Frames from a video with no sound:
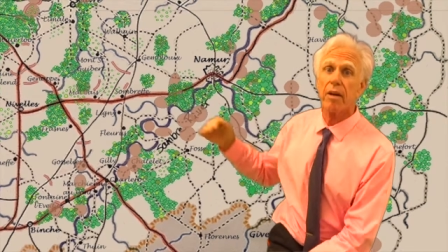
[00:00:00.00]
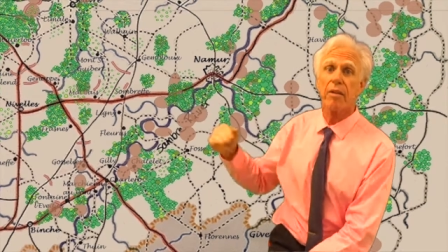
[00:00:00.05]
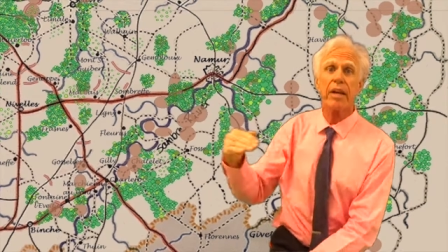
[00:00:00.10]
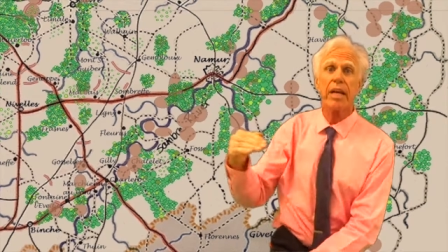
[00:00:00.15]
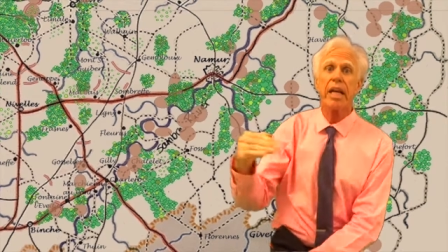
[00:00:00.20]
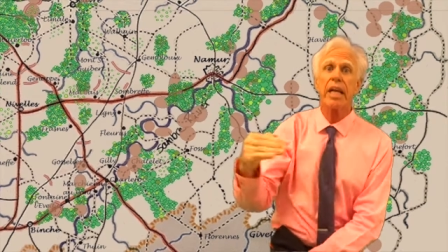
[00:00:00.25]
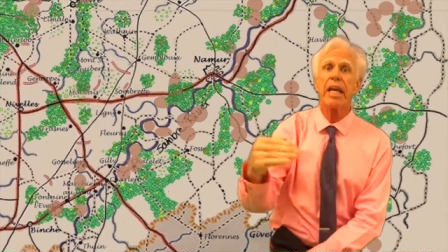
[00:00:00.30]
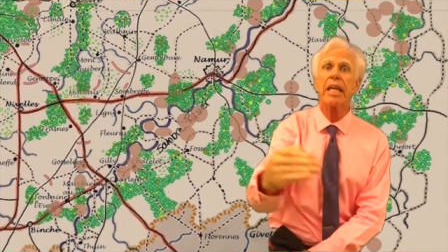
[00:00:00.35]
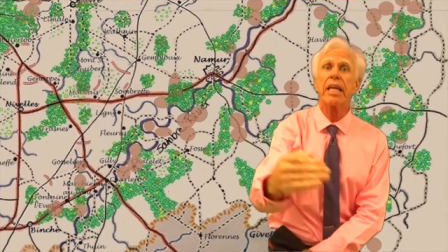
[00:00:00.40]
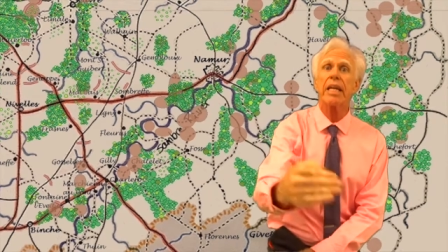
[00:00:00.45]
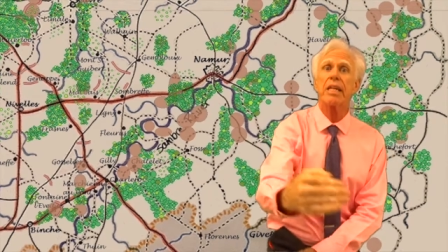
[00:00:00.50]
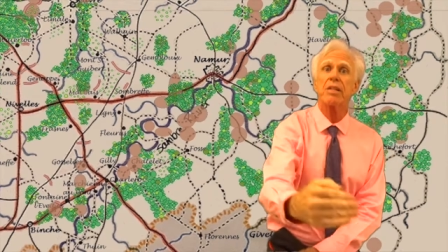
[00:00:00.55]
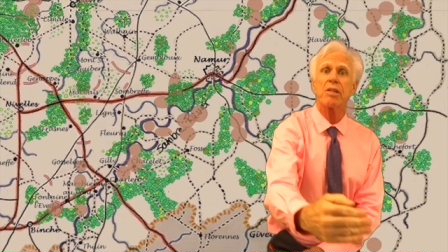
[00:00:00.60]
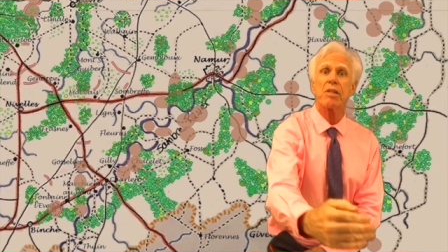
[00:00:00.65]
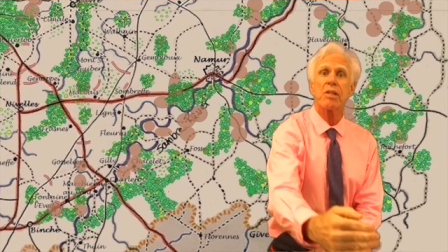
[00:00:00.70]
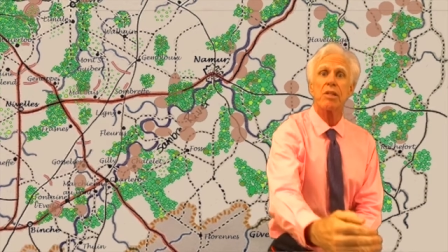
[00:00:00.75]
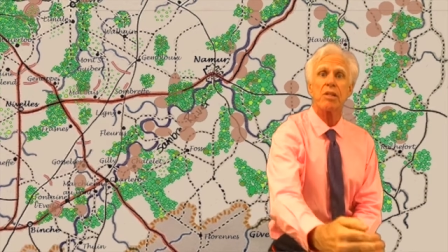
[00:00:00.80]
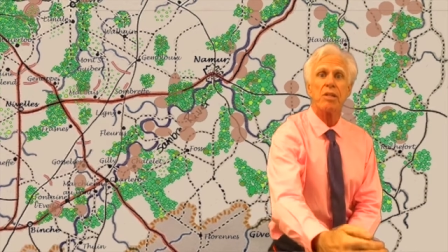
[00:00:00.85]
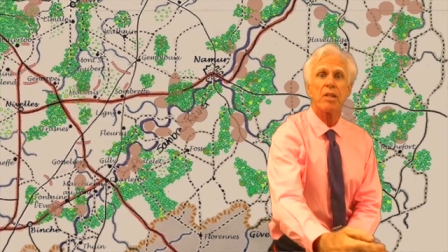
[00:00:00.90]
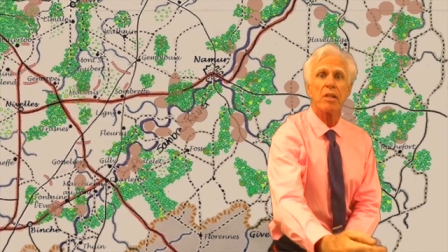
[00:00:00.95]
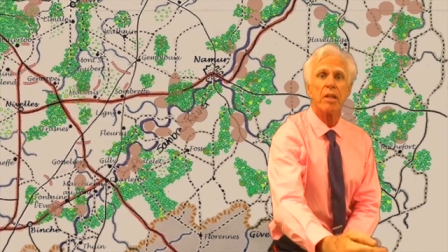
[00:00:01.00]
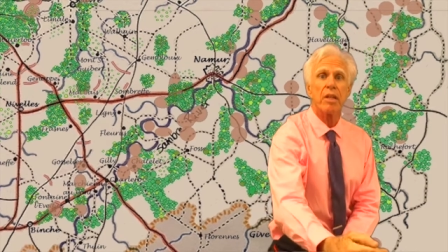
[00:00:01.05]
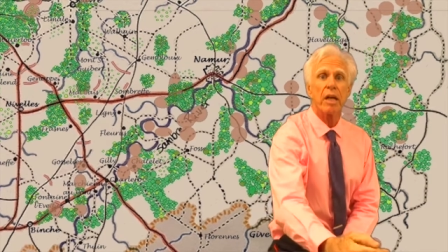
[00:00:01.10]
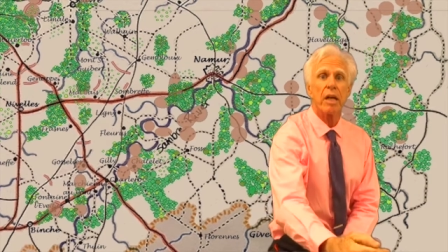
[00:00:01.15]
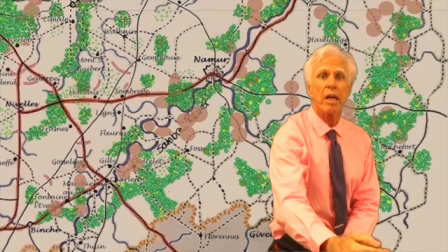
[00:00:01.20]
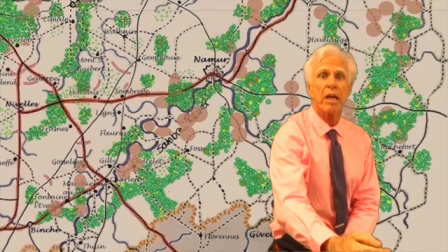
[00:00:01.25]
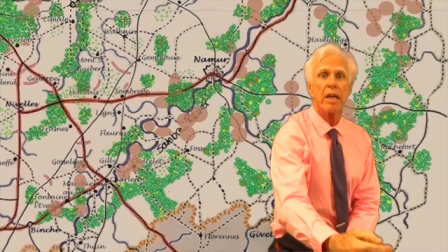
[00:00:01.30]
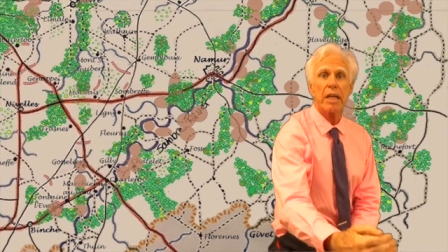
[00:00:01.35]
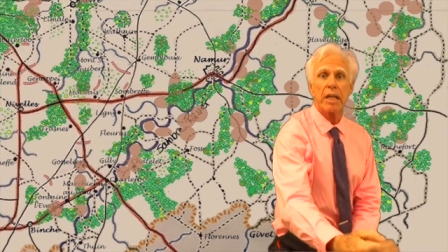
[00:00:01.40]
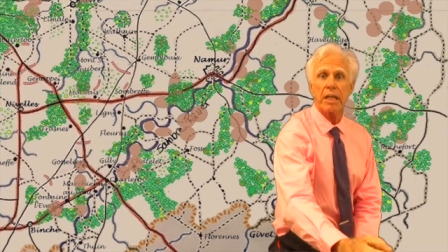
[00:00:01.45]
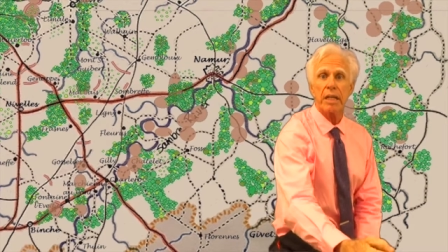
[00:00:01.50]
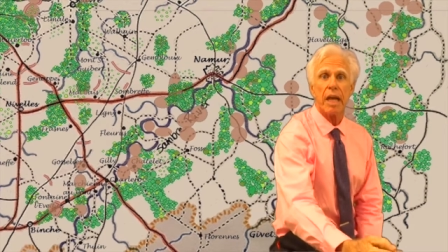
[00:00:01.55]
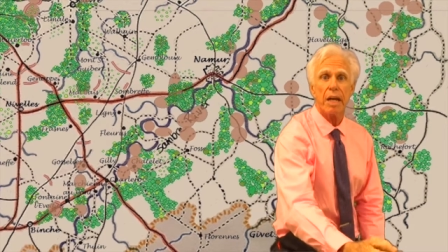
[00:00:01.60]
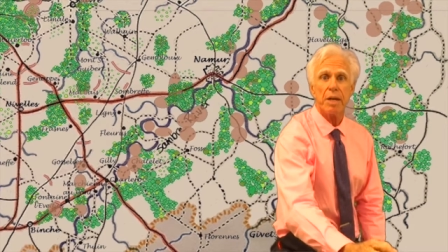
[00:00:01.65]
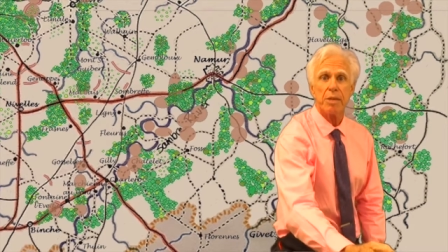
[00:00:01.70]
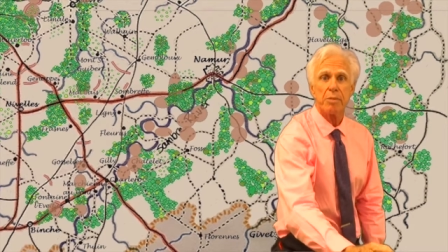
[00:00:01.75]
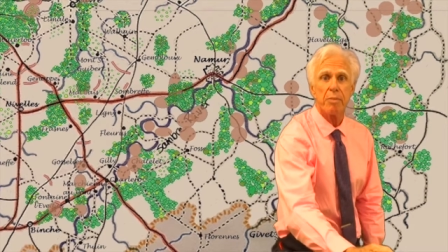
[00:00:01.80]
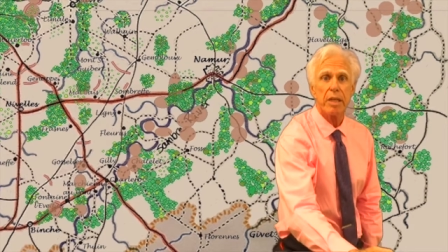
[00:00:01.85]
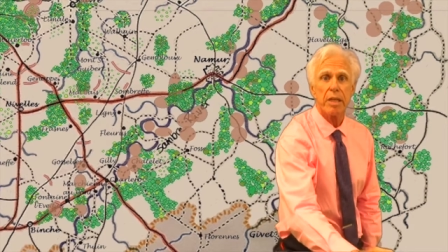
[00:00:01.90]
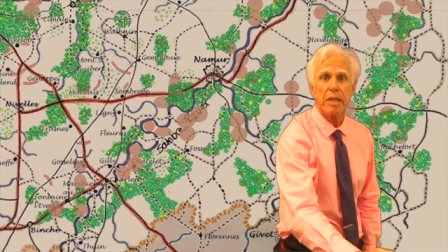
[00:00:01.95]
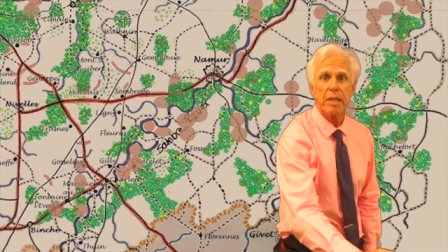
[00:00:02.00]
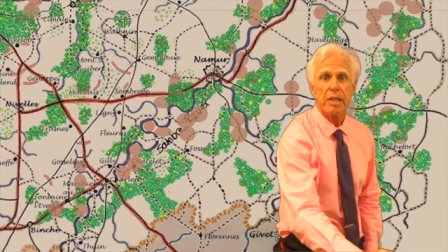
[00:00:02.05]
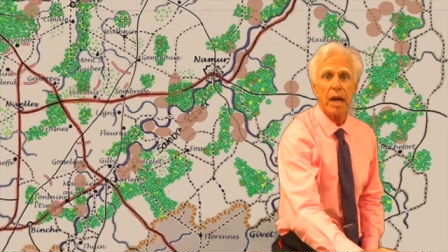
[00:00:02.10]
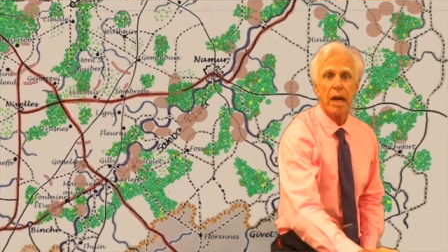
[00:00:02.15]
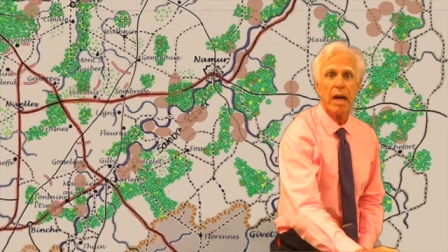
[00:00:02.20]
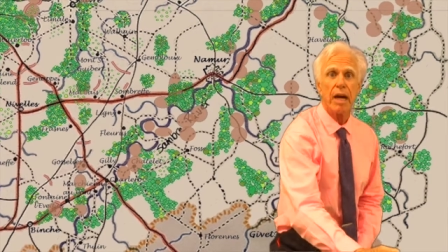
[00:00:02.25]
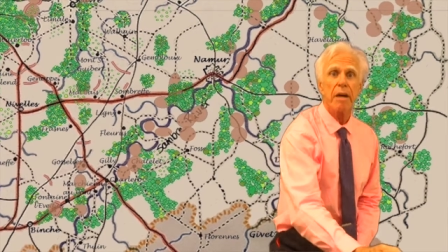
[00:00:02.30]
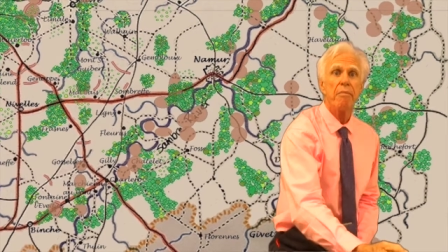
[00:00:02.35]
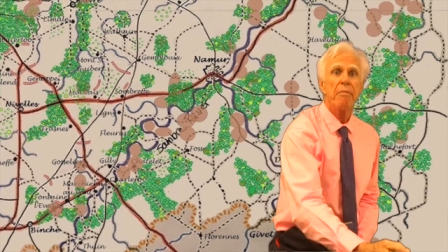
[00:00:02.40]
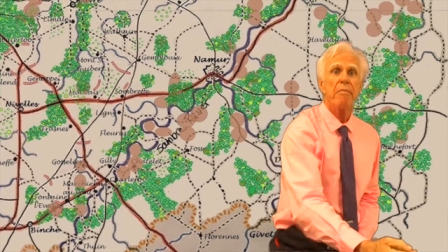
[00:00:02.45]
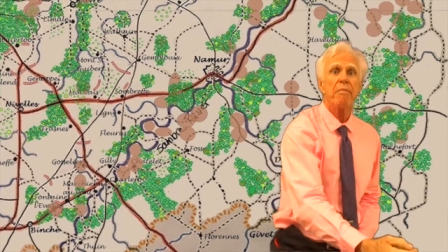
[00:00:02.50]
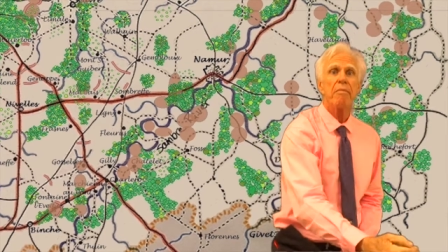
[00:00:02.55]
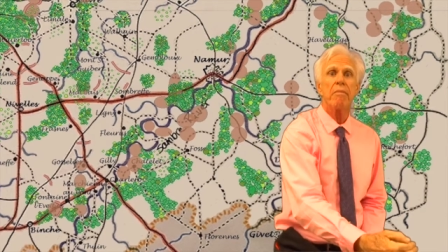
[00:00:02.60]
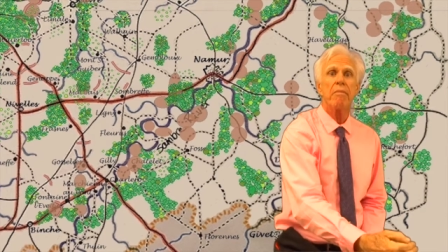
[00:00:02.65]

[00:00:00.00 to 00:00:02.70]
Are they going to get to the engagement in time?